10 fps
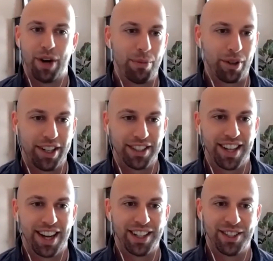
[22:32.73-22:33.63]
robert
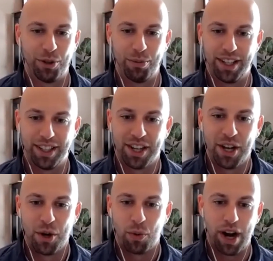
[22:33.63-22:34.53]
kiyosaki told me is
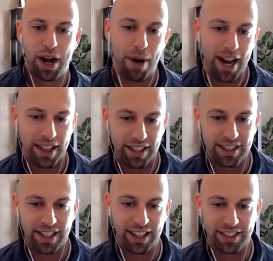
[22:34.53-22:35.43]
when i buy
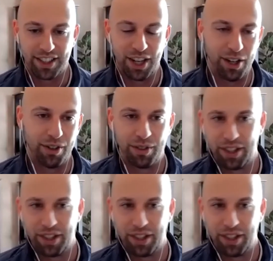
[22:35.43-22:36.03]
these things you know